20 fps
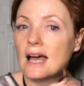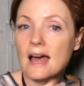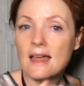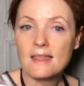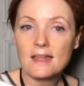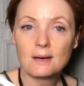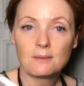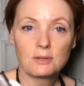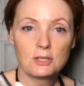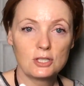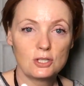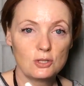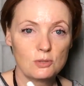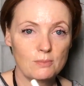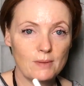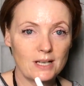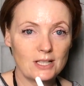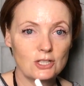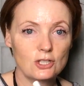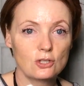and then I'm going to do
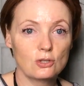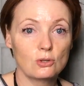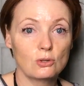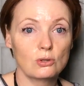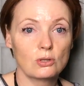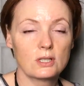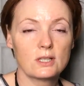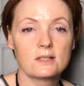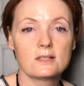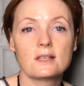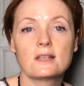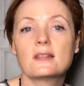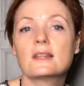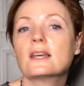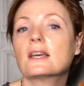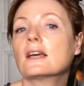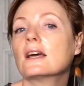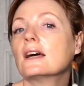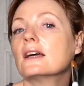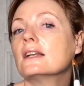my jaw, because I
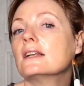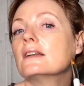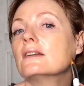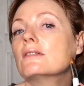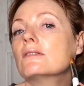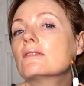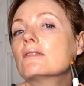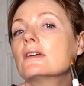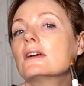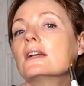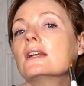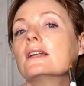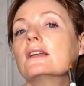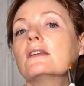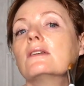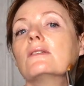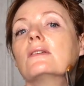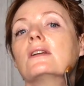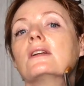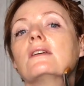think I didn't really
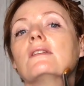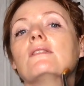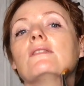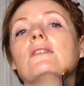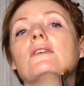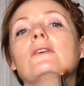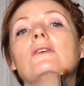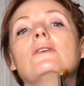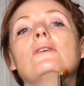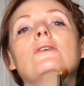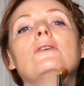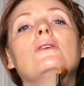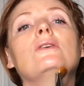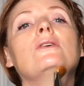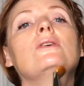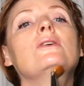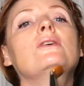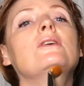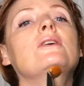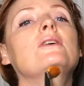do enough
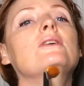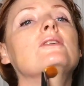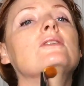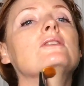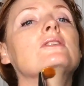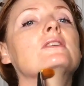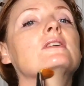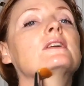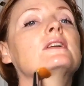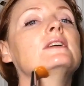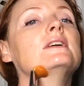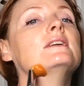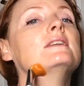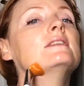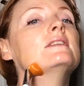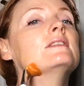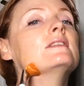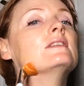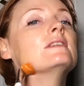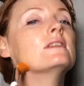on the
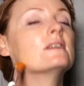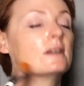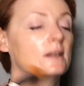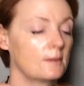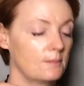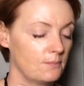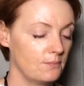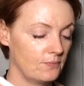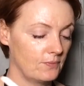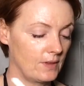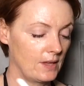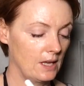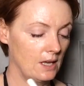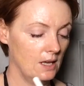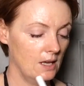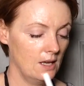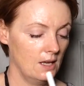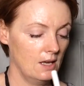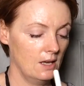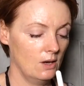cleanse.
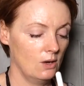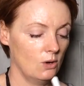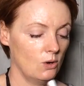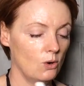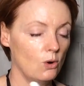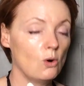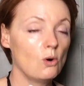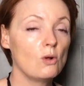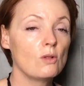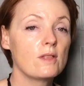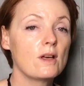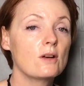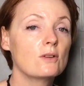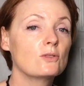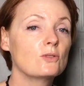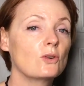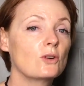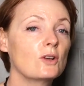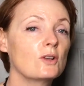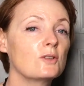All
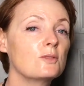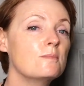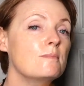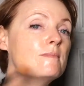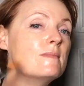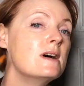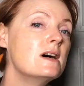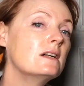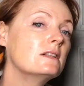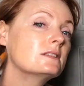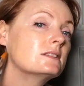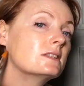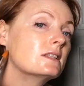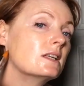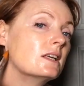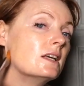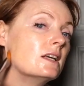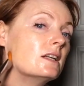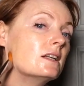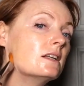those oils
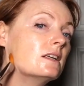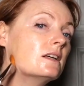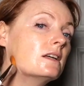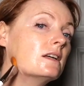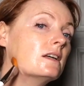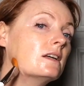melting in,